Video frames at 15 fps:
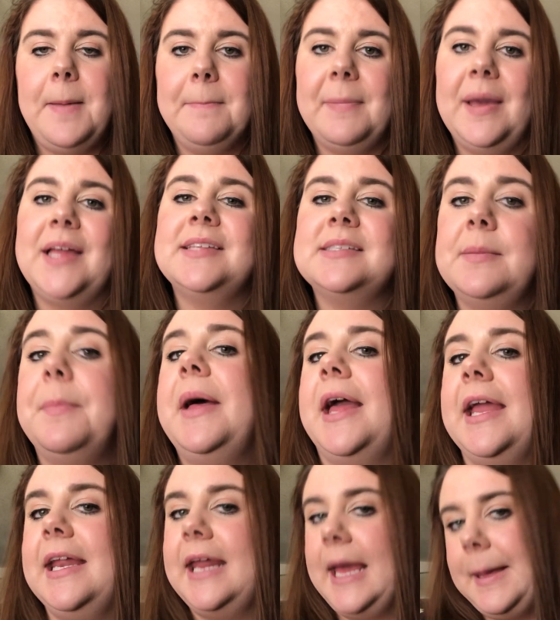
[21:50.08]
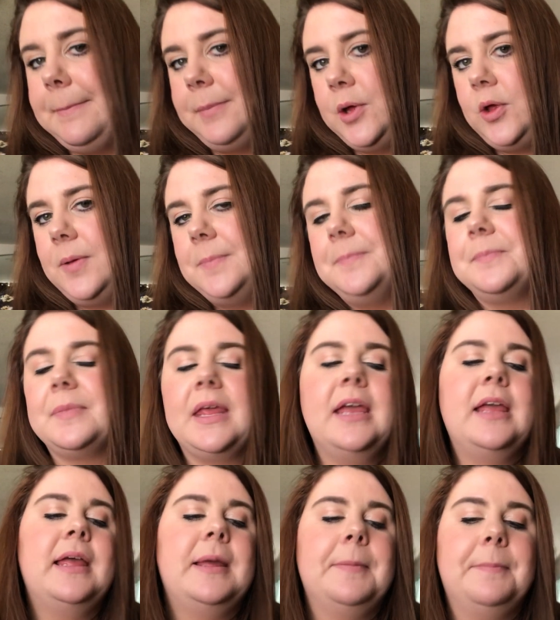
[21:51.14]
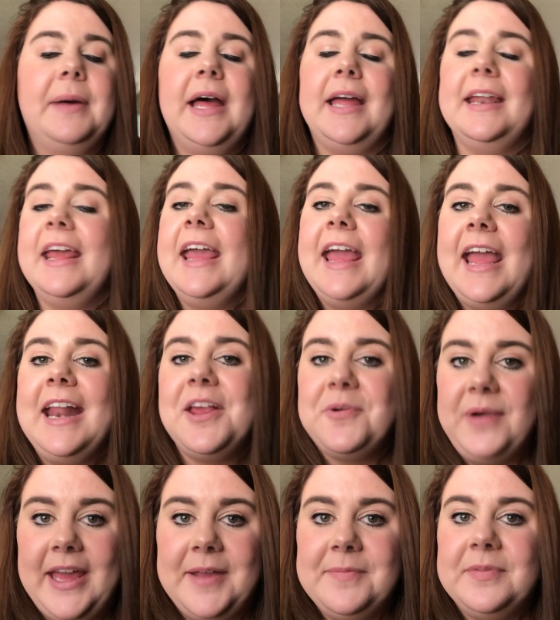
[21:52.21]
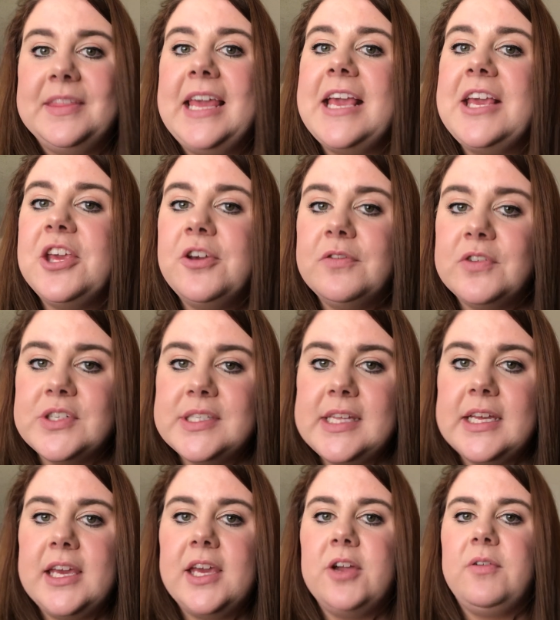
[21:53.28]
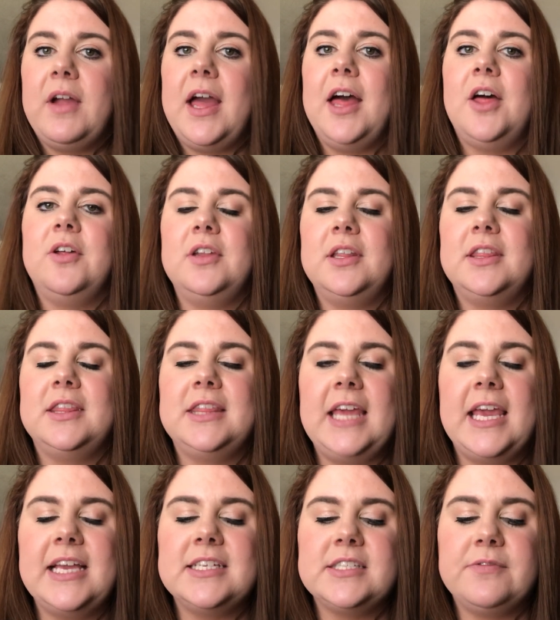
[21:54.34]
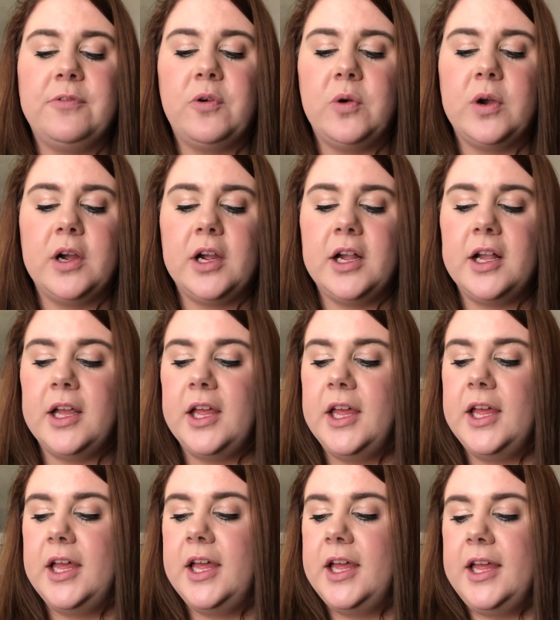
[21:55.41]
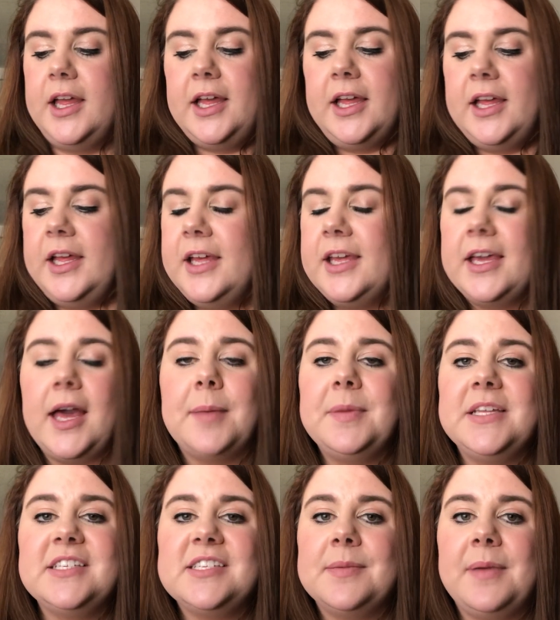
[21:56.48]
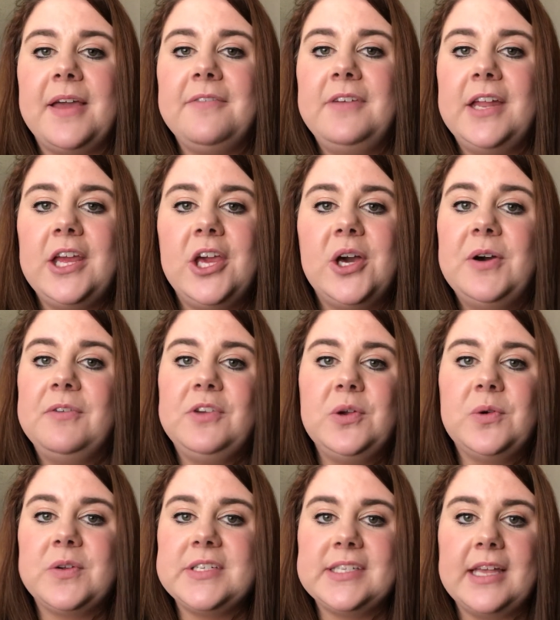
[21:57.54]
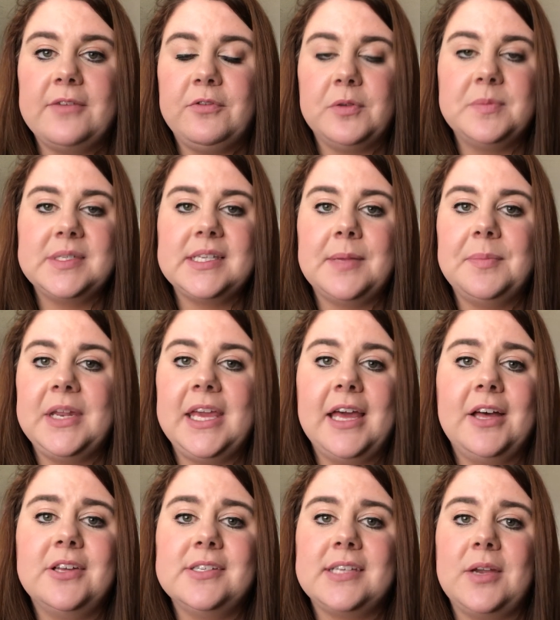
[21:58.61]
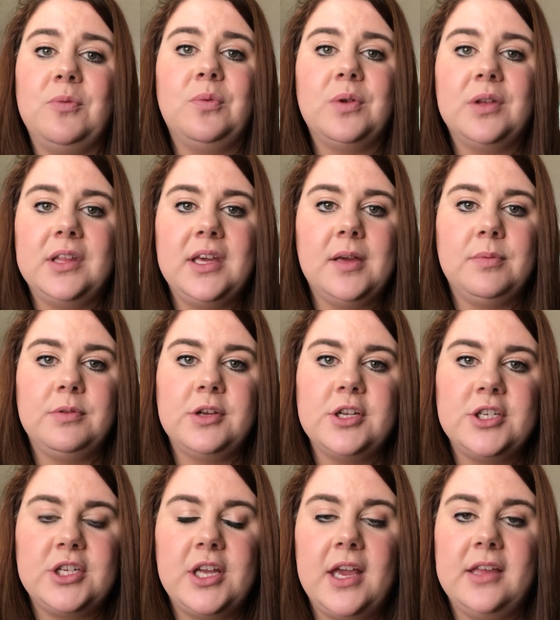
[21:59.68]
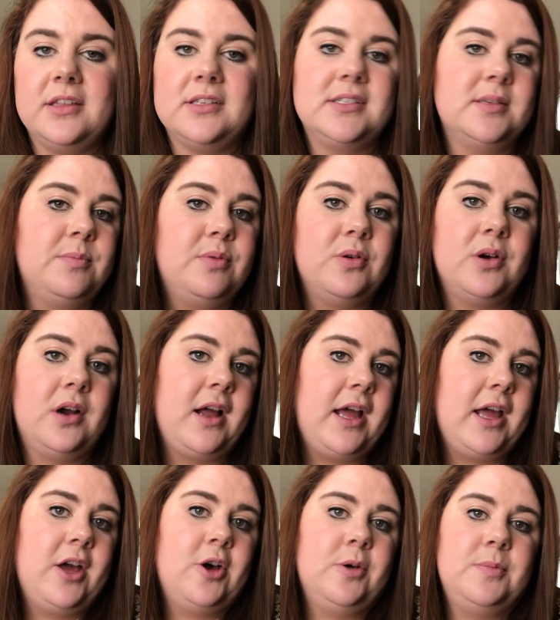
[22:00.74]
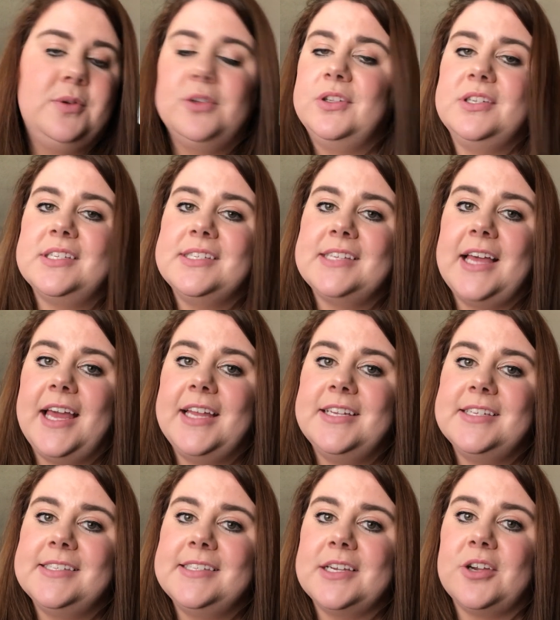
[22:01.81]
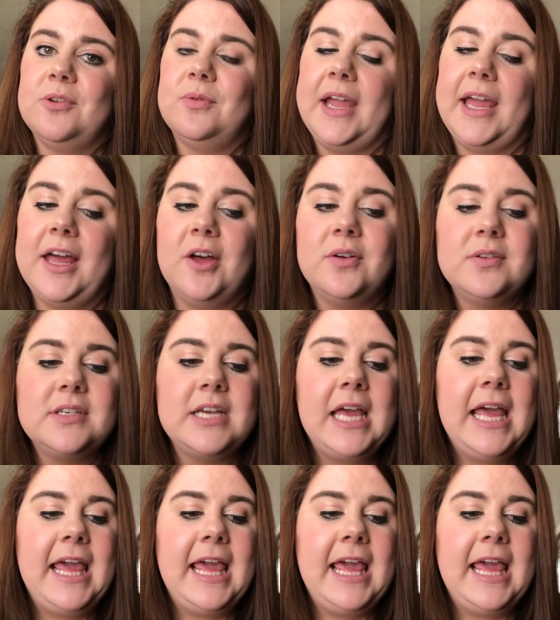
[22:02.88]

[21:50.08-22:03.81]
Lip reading: Mine's a pineapple. But anyway, thank you for sticking around. Thanks for coming to my video. If you were sent from somebody else, I really appreciate the support. I hope you'll decide to stick around.